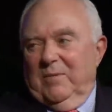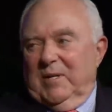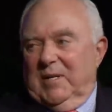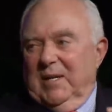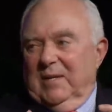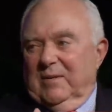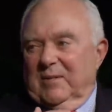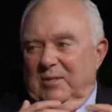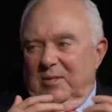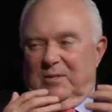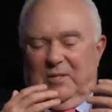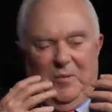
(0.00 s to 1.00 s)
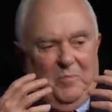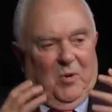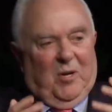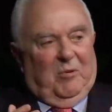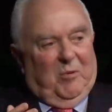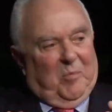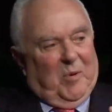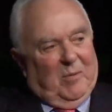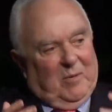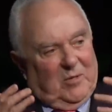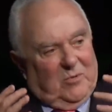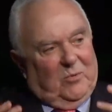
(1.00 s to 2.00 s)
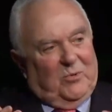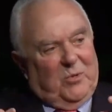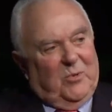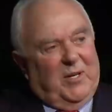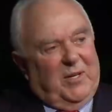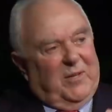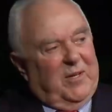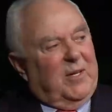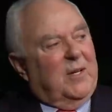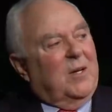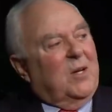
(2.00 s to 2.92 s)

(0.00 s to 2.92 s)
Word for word: We can't, the Tea Party Republicans won't do anything.